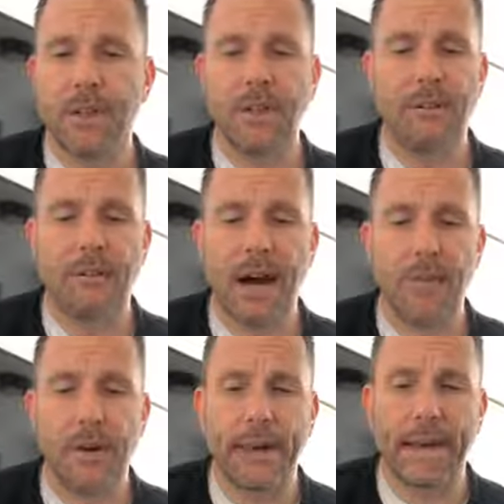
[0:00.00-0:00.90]
Your
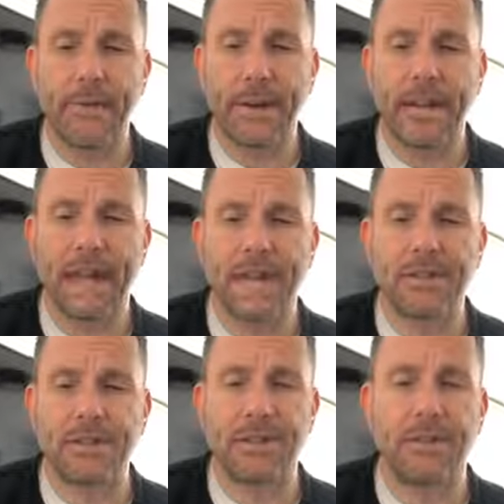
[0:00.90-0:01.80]
father and I have been
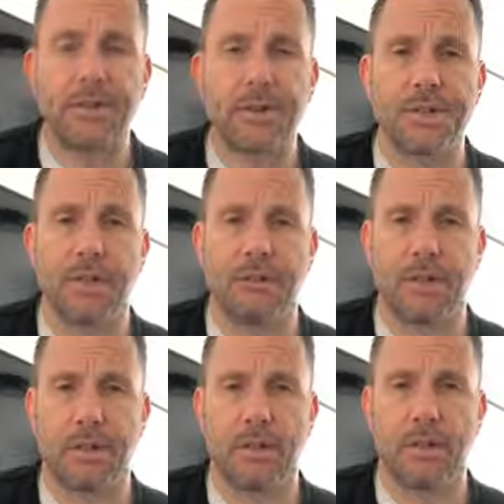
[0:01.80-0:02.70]
anxiously searching
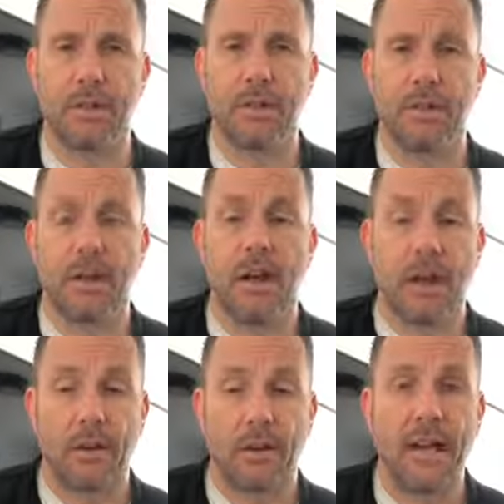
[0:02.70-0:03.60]
for you.
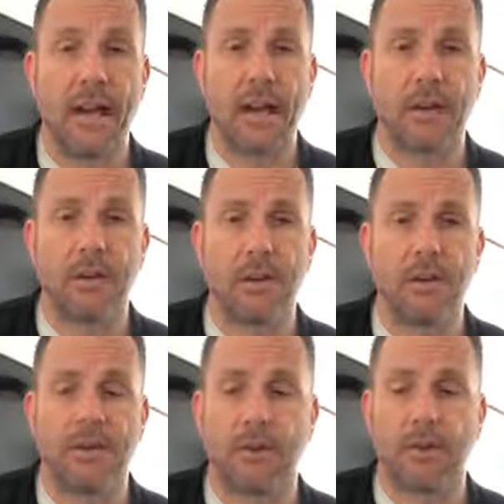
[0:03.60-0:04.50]
Yeah,
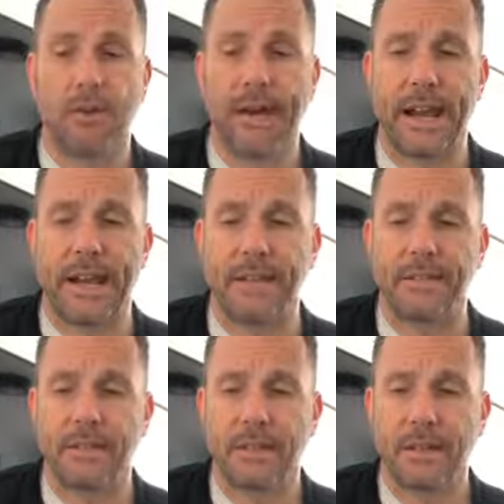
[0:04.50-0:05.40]
searching for three
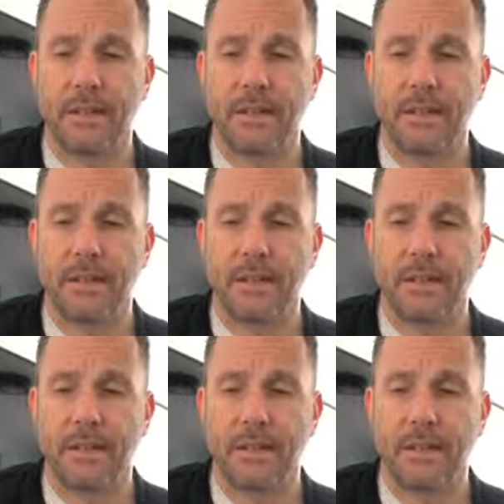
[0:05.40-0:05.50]
days.